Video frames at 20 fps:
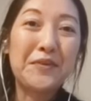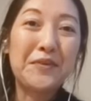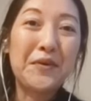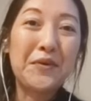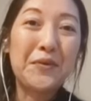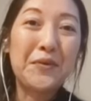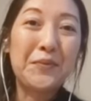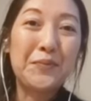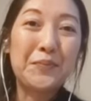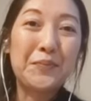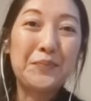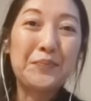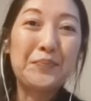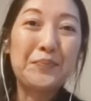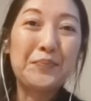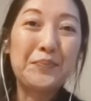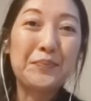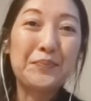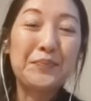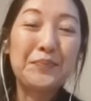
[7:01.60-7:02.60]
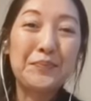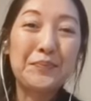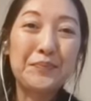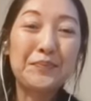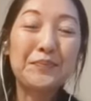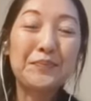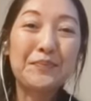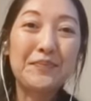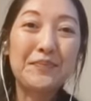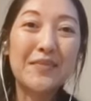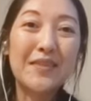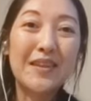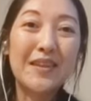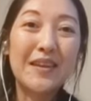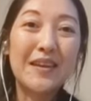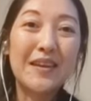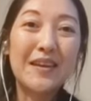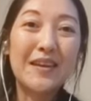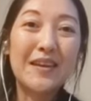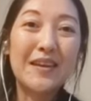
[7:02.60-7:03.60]

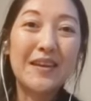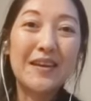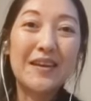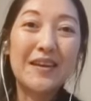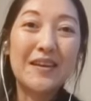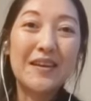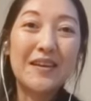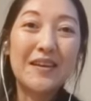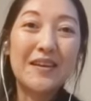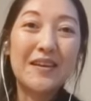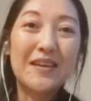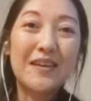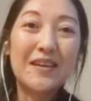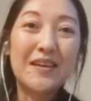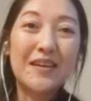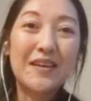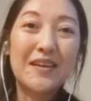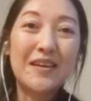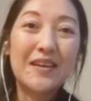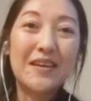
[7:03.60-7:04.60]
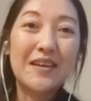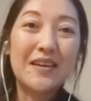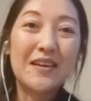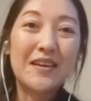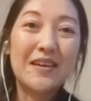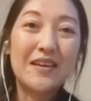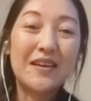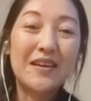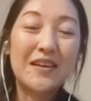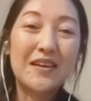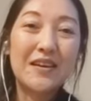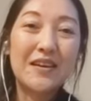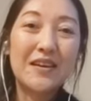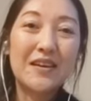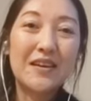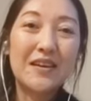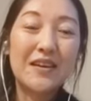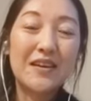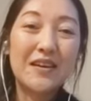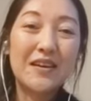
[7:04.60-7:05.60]

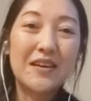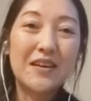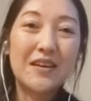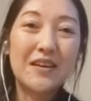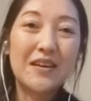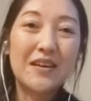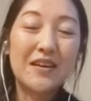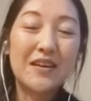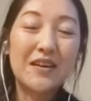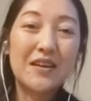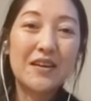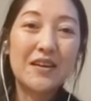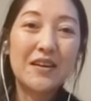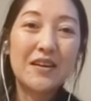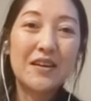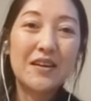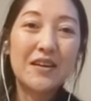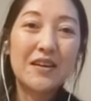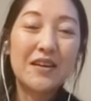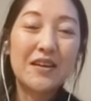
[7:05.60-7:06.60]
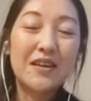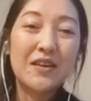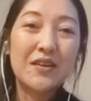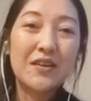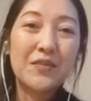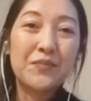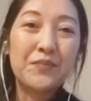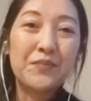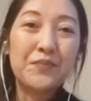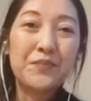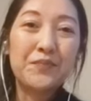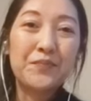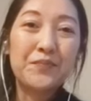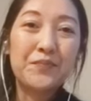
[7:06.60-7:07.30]
(silent)